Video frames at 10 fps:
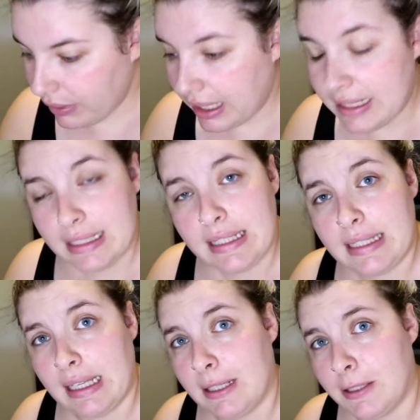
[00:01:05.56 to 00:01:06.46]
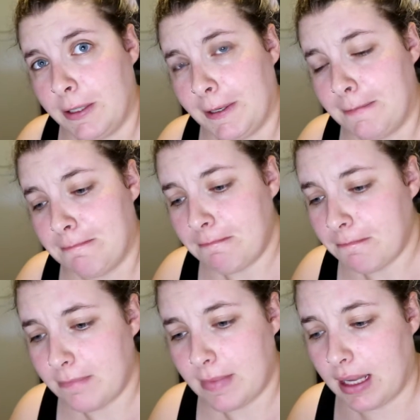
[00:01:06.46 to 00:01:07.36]
I did this last year.
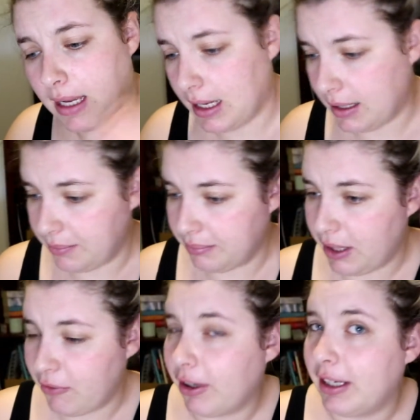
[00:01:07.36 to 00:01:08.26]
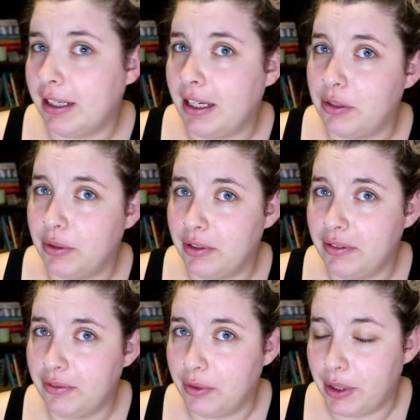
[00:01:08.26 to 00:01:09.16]
My friend and I do it
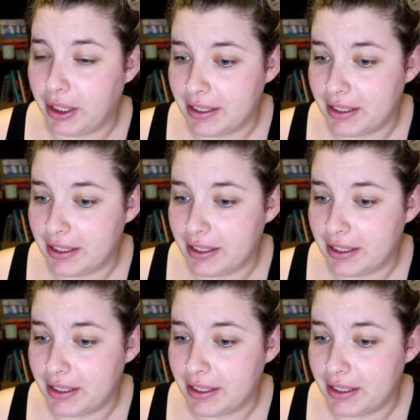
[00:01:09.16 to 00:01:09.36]
for work.